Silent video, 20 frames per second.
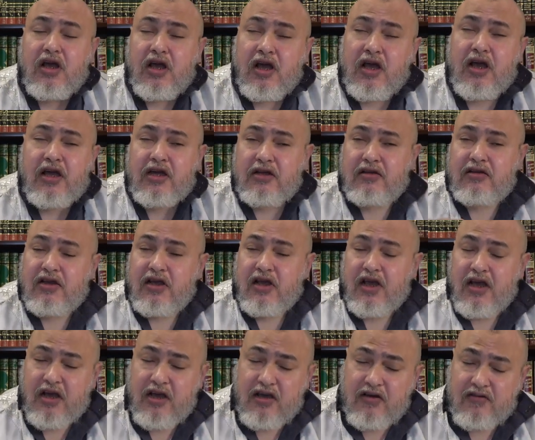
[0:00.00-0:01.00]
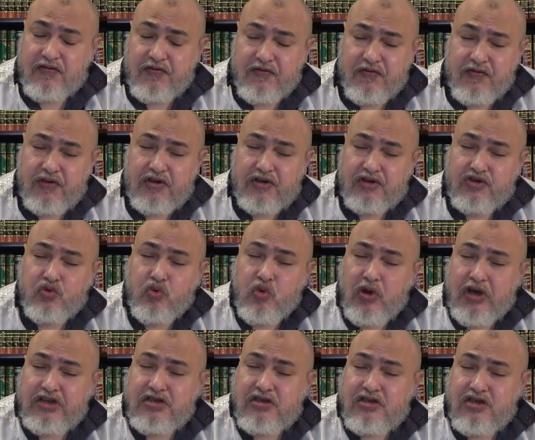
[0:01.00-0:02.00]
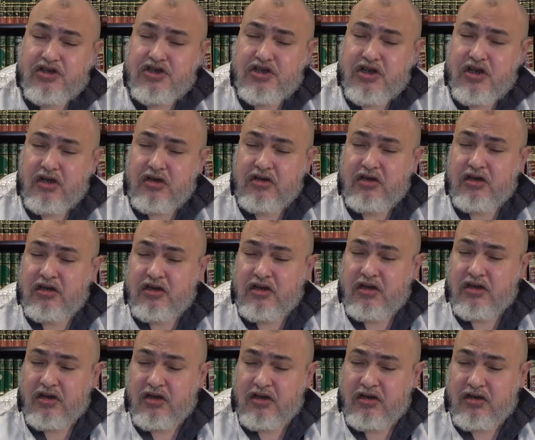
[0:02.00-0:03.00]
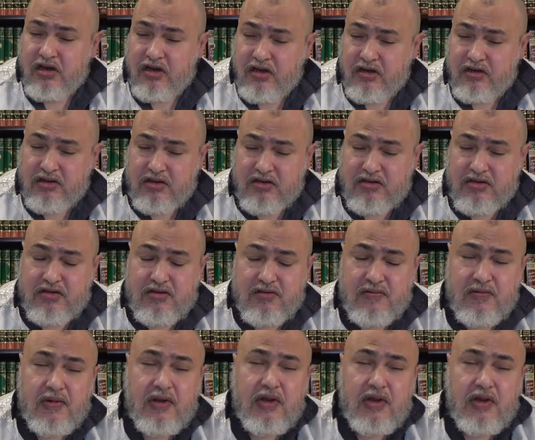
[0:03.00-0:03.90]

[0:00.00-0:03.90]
and they have twice the share in inheritance.